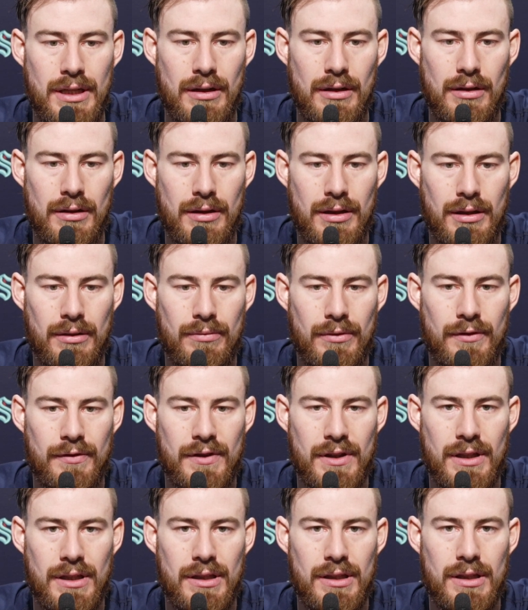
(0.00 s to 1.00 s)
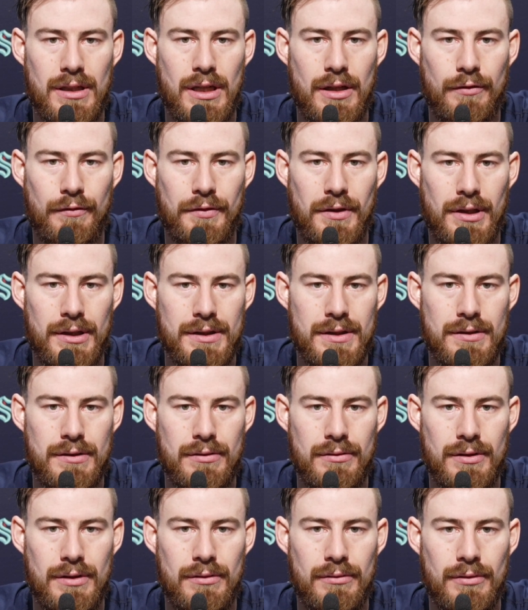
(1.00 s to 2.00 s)
I think we've done it enough.
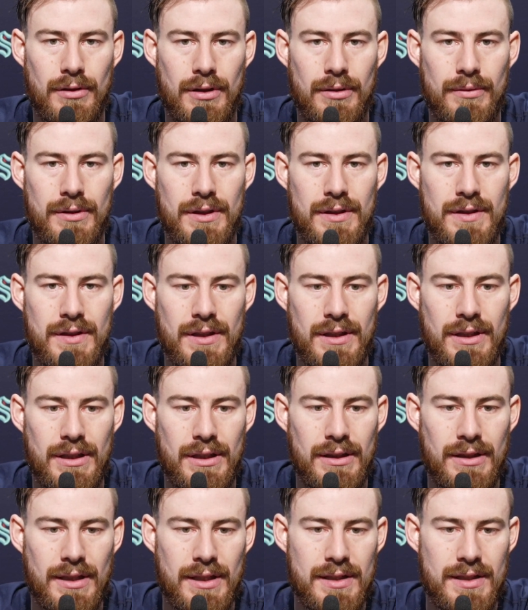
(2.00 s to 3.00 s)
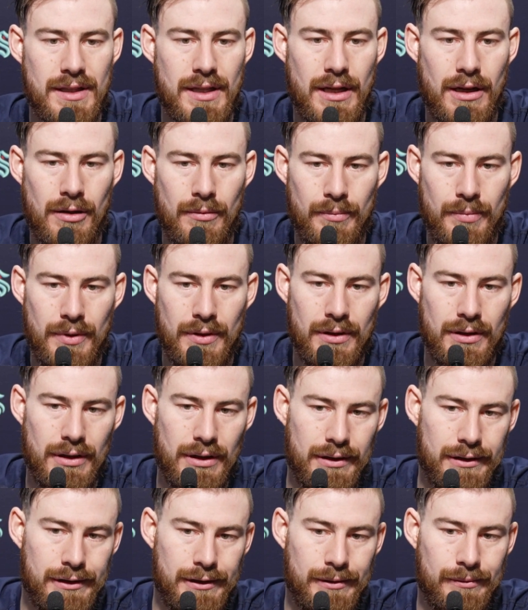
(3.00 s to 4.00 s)
Altitude always uh, doesn't help.
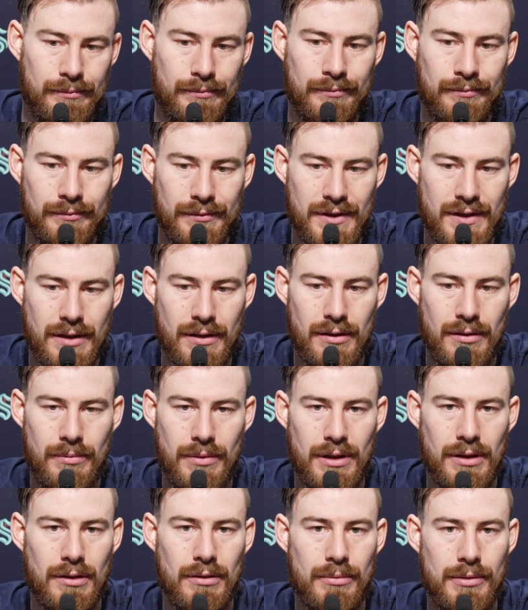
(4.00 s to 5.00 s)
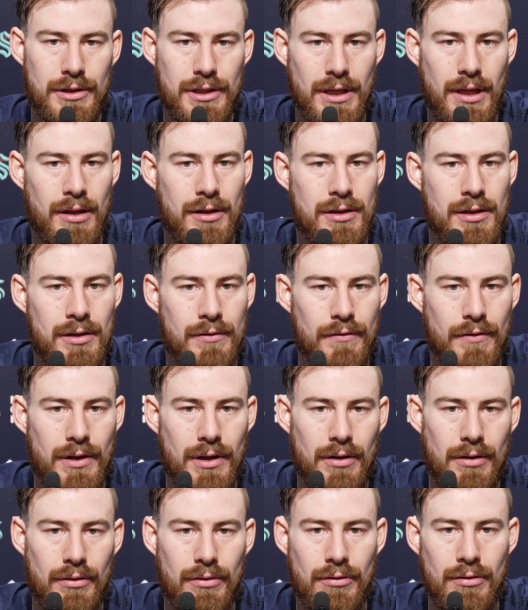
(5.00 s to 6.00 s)
Um, it's going to be a little bit challenging for
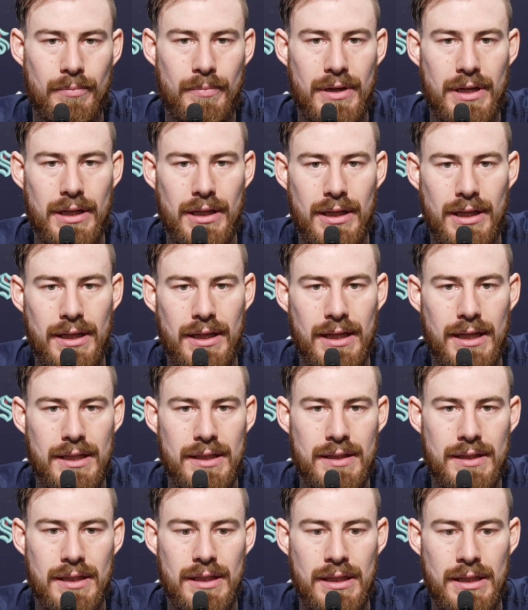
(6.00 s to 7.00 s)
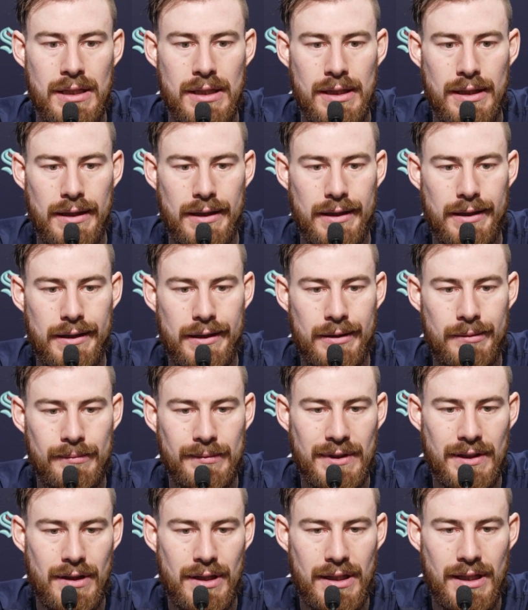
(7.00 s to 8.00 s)
our group, I, I guess. Um,
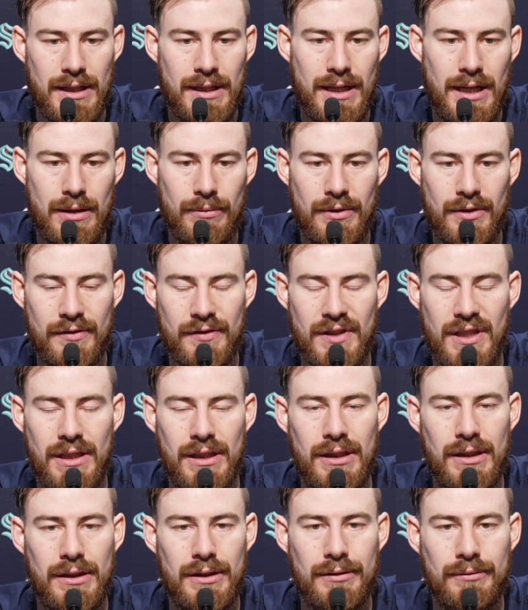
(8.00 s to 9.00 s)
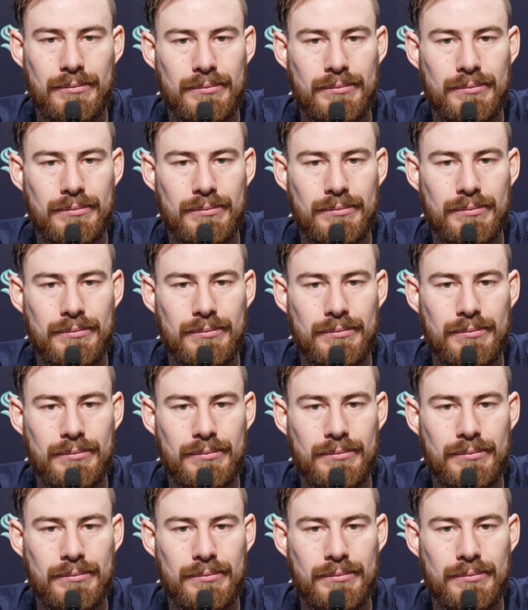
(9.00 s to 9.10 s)
Donnie and I, we have done it